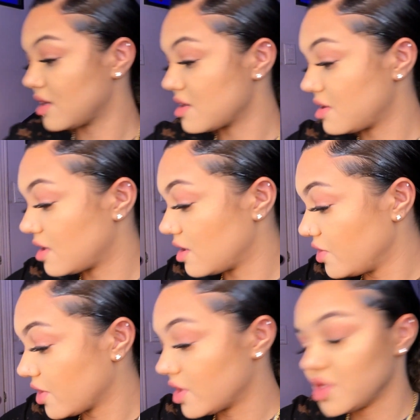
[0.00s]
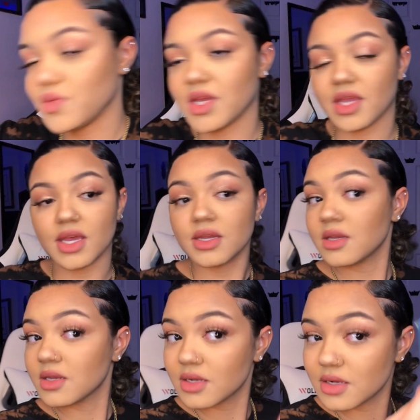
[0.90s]
And then you're gonna do it
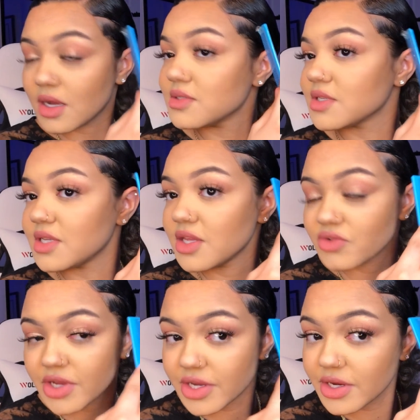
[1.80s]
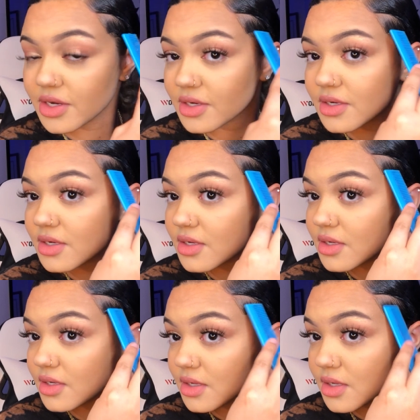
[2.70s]
again underneath right here.
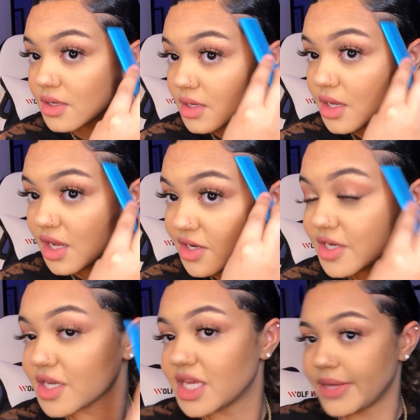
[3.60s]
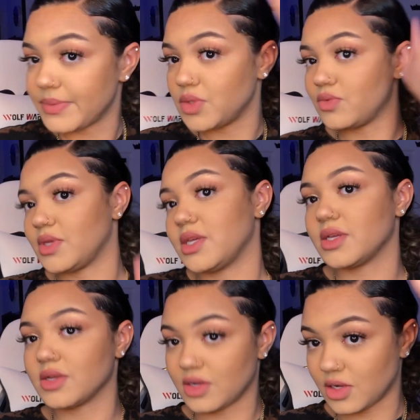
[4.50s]
And you're gonna keep doing
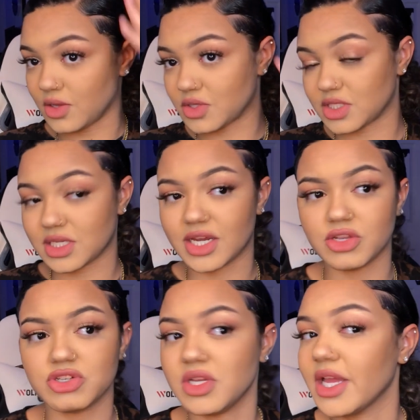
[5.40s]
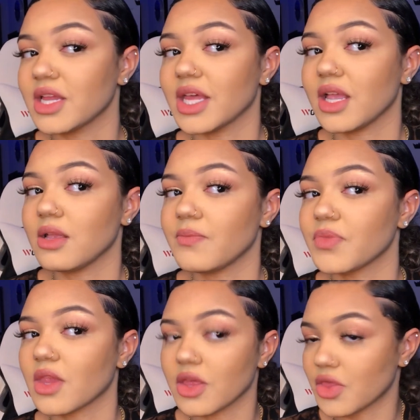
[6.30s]
it along the side. I usually get like
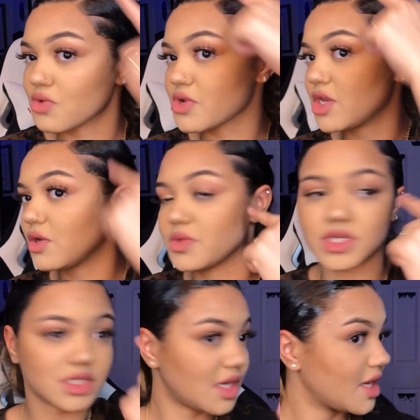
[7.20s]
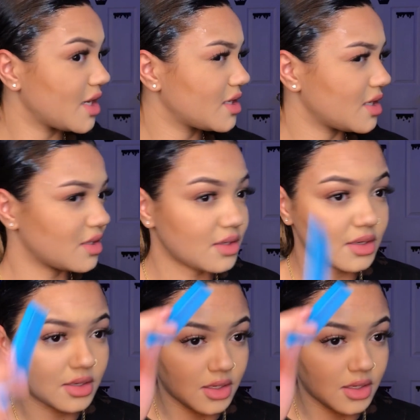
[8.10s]
3 on this side and